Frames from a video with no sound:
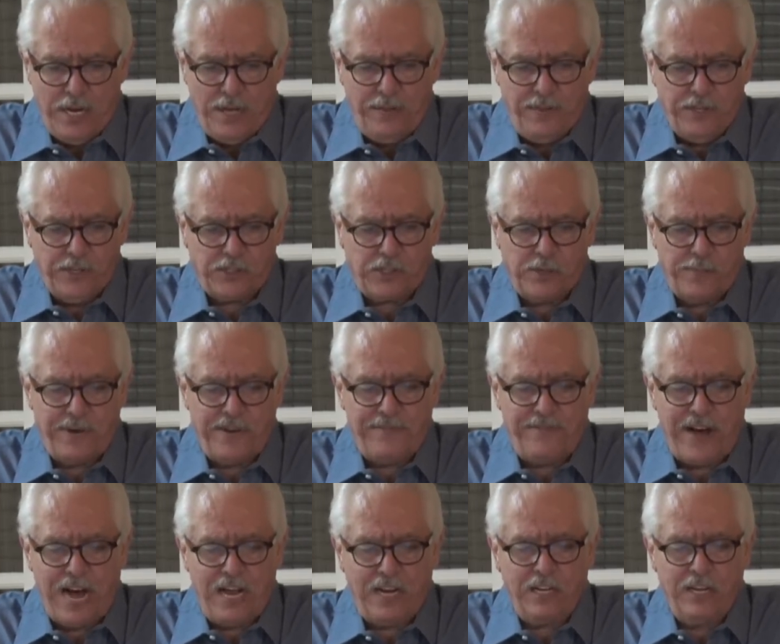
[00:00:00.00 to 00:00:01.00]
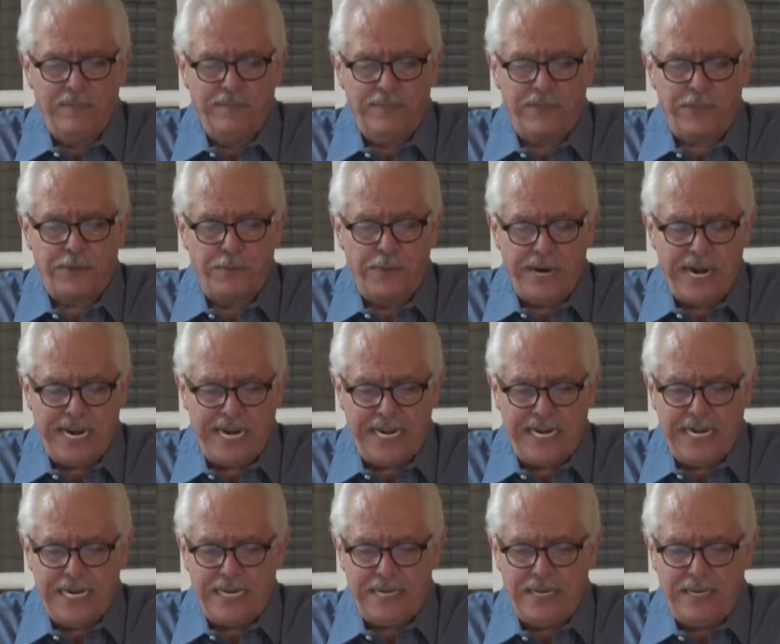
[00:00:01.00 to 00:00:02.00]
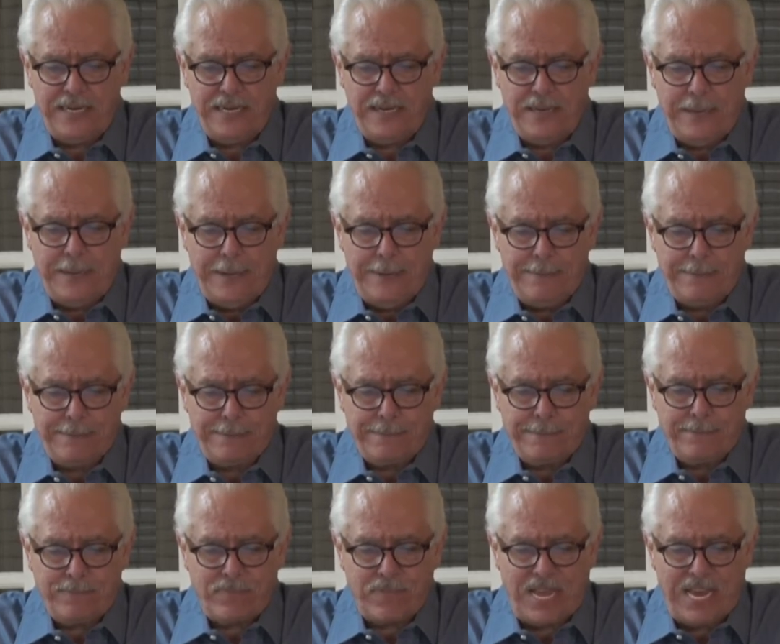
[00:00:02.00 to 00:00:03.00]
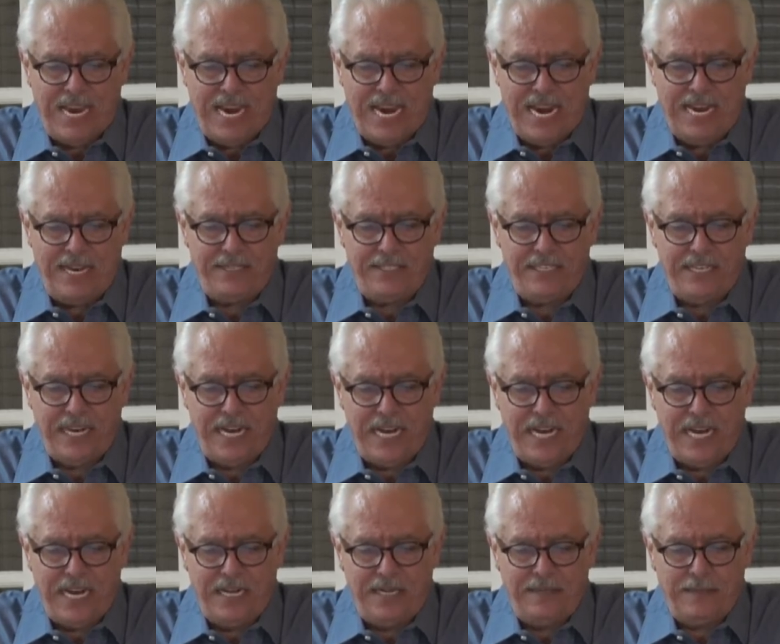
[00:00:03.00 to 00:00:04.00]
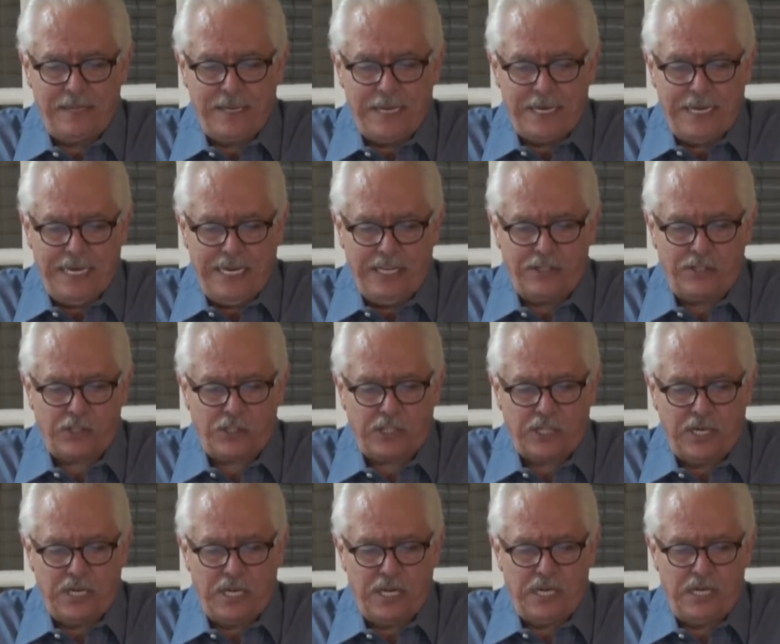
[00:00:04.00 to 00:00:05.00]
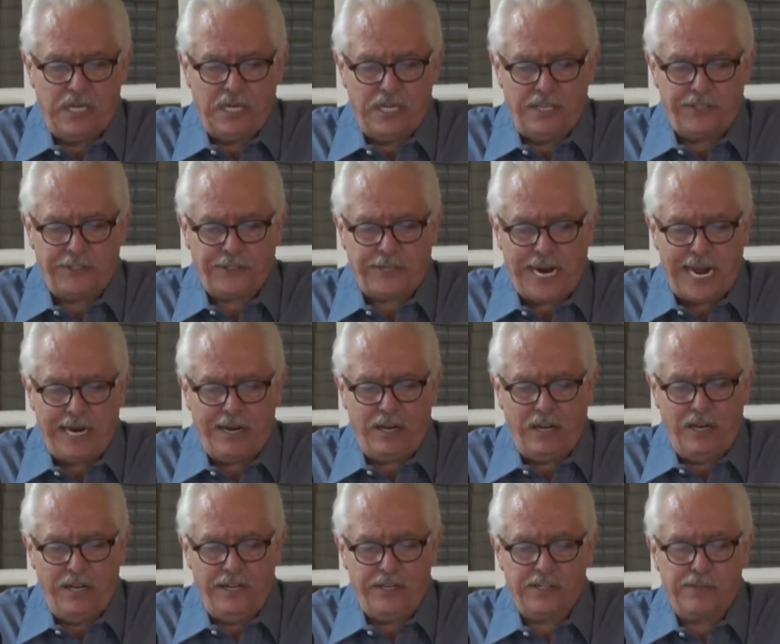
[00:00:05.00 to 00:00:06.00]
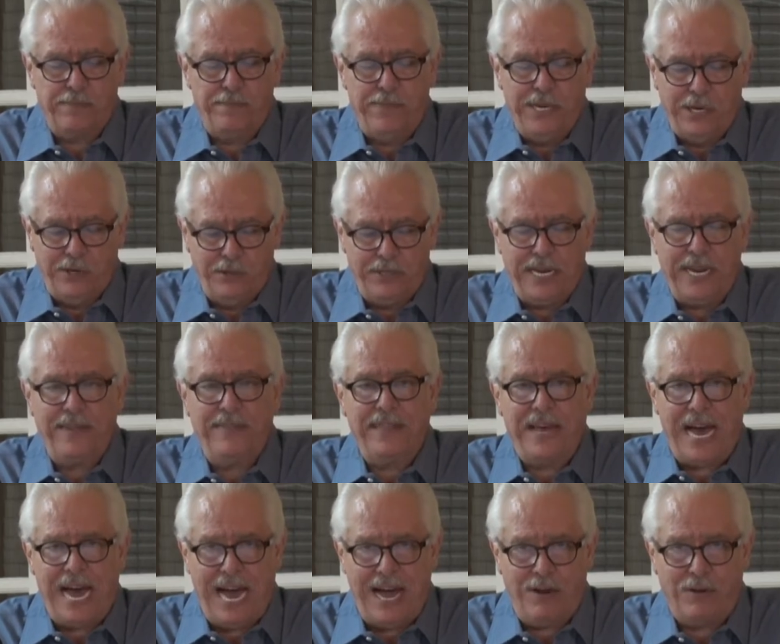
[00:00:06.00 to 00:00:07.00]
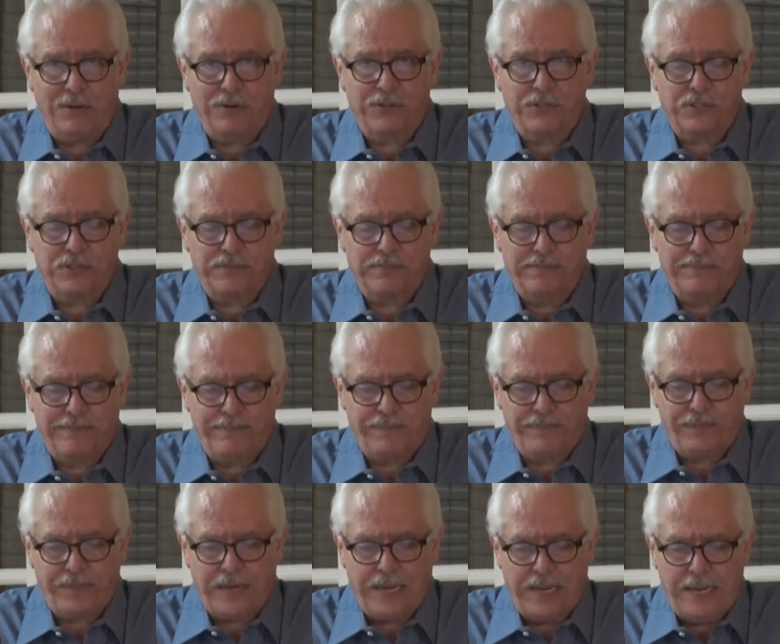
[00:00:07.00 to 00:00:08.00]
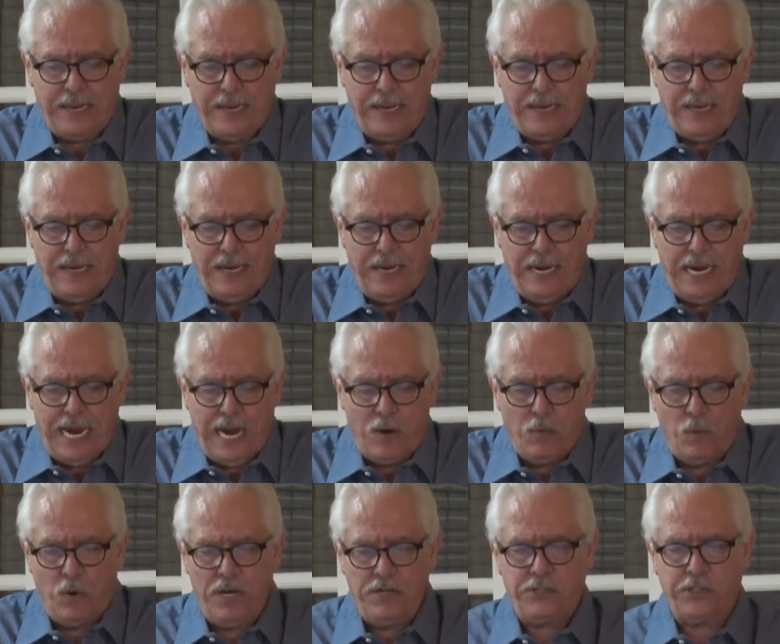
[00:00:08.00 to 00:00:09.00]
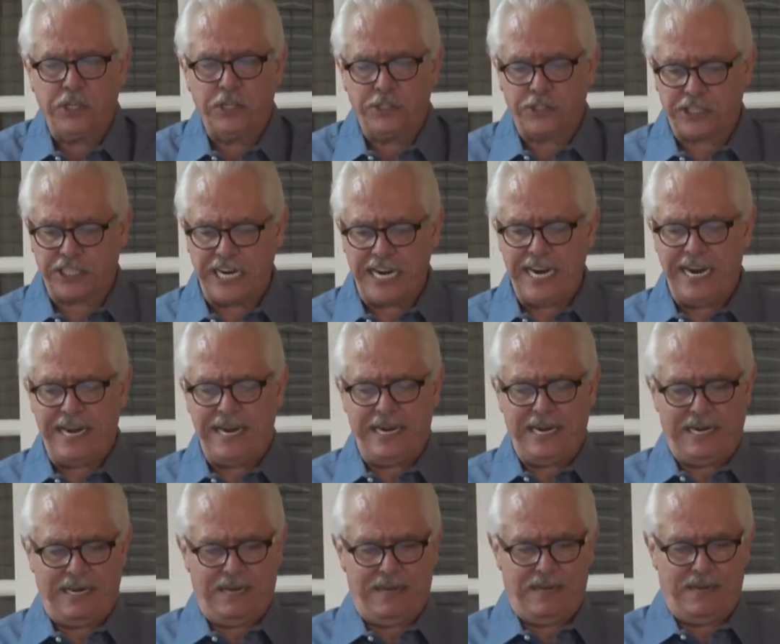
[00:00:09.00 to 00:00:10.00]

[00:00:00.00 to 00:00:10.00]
This will be volume three, and uh, its, uh, its title is Building the House. And once you see